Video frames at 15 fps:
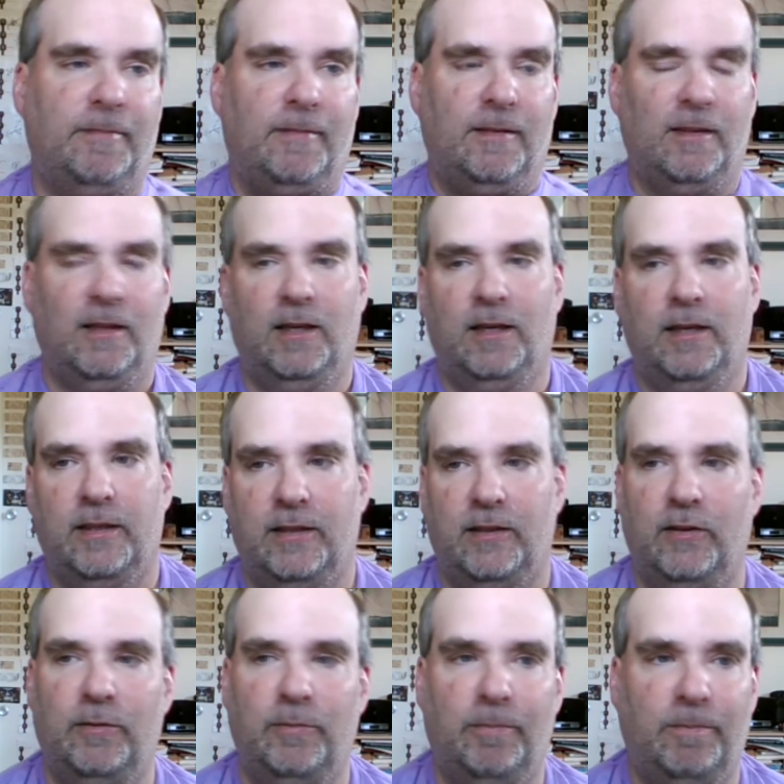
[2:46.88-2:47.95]
Bravo,
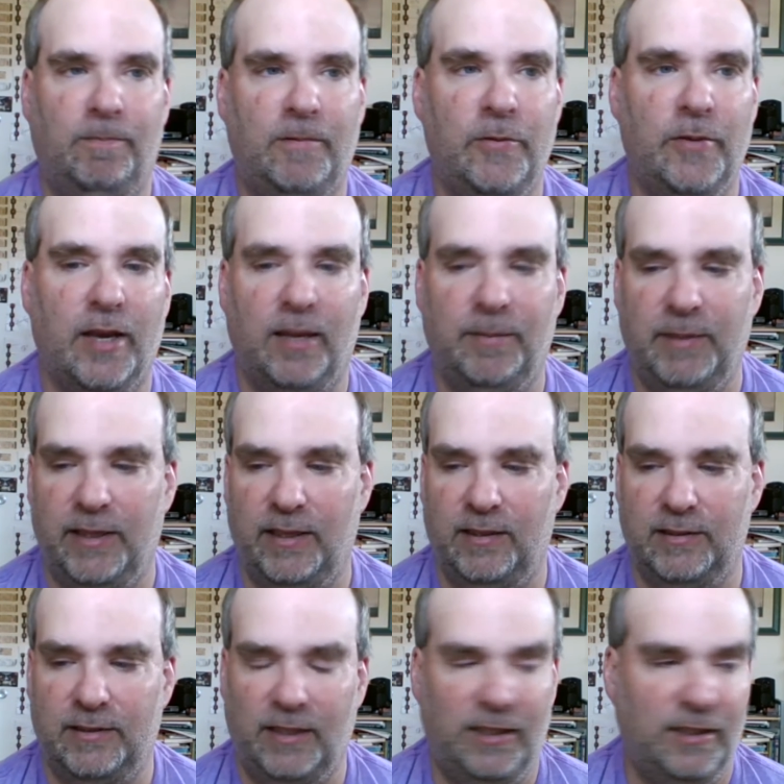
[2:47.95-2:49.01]
Brock Lesnar.
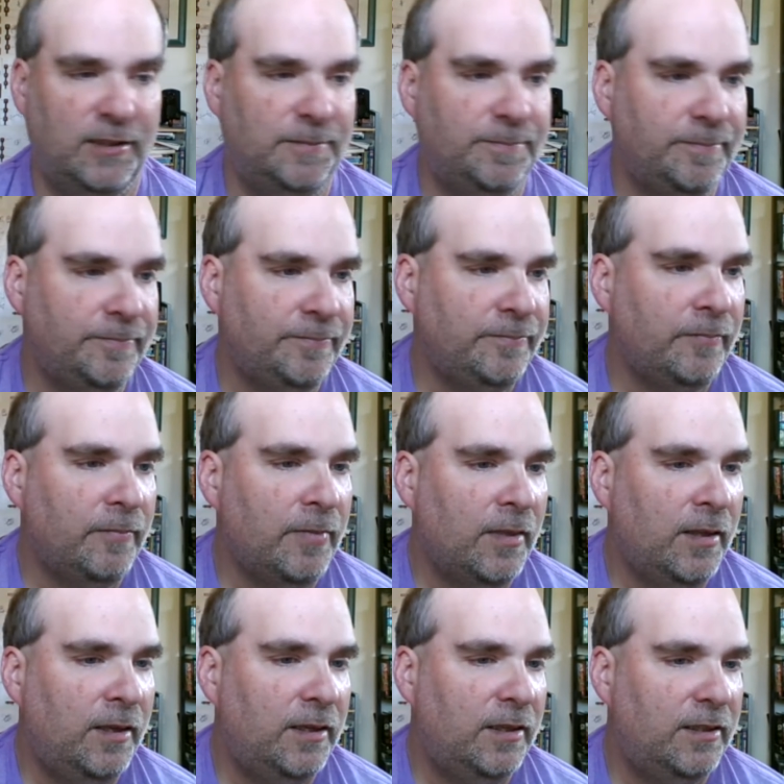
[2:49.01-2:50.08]
You
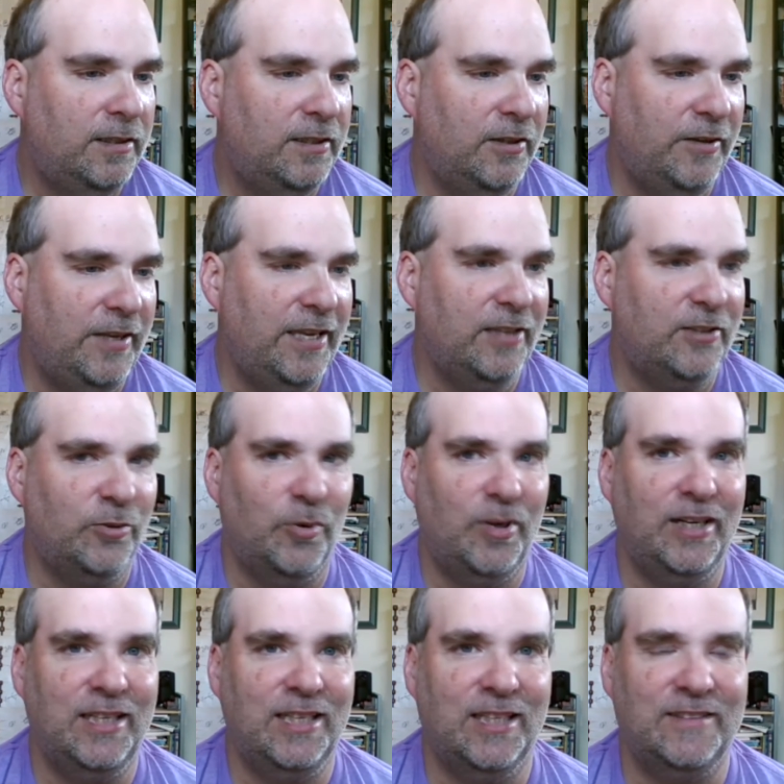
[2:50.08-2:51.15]
you got me entertained.
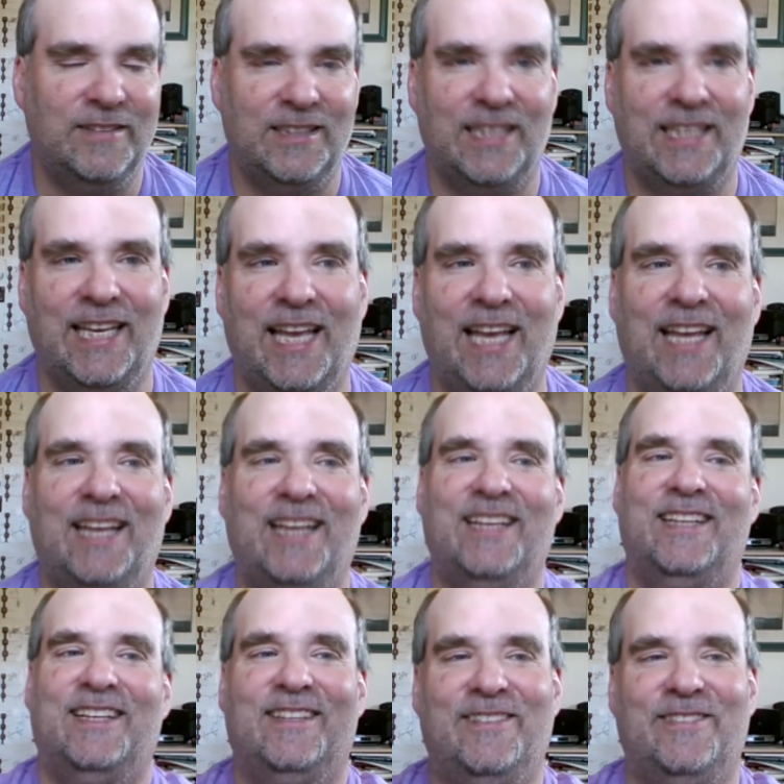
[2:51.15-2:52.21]

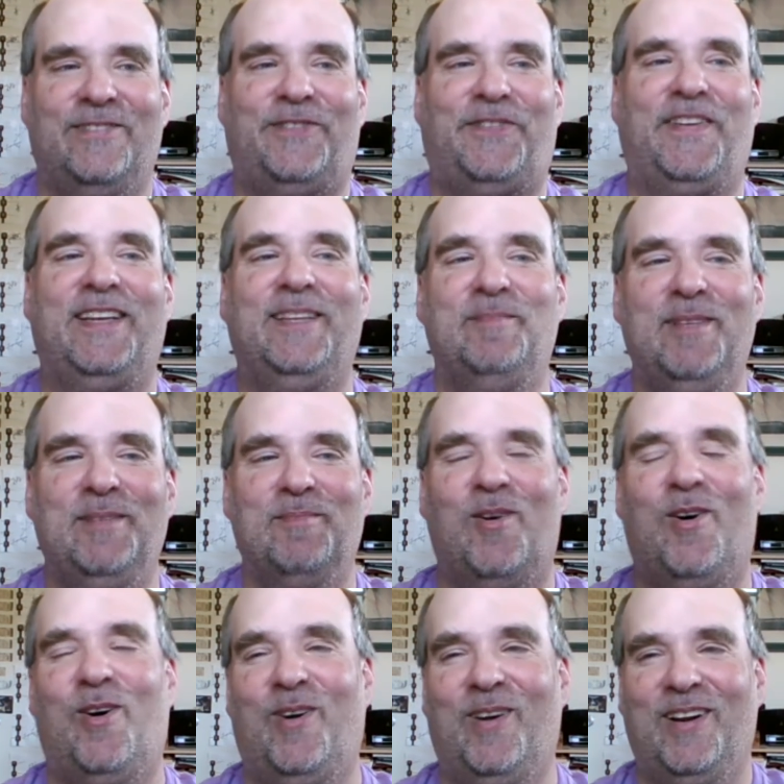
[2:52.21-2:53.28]
So he gets what he
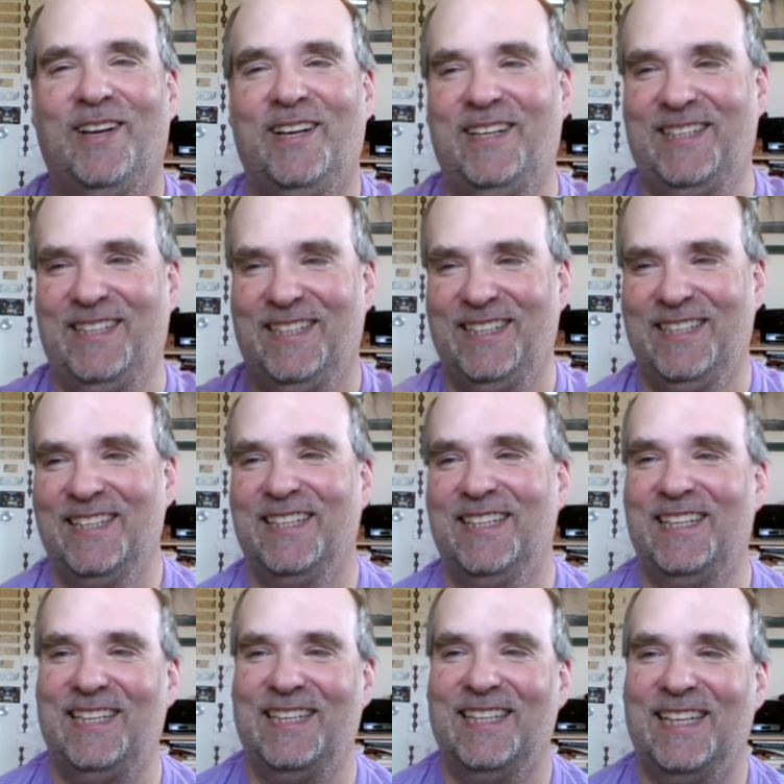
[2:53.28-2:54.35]
loves. like, yeah,
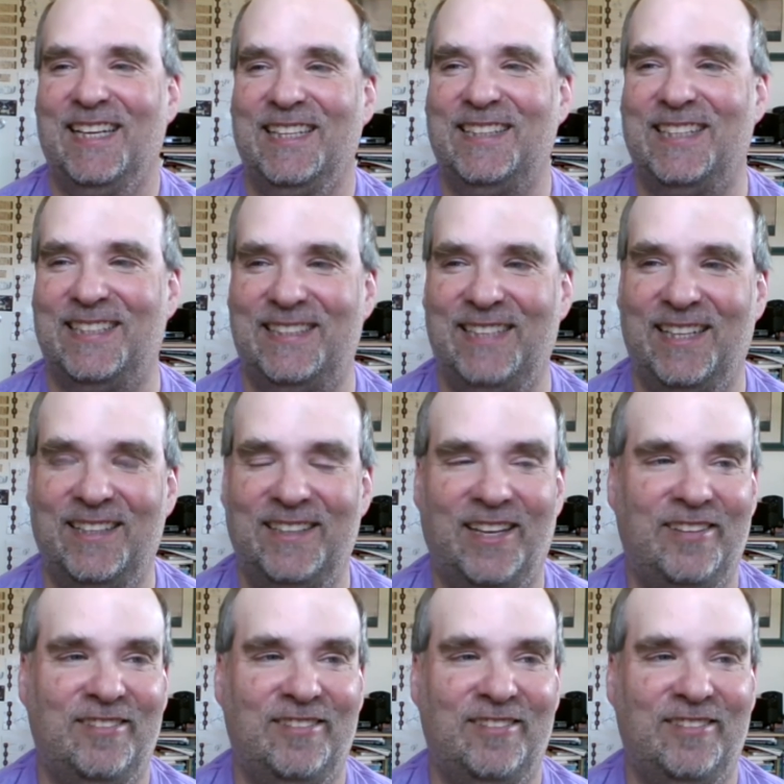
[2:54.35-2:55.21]
feed me more.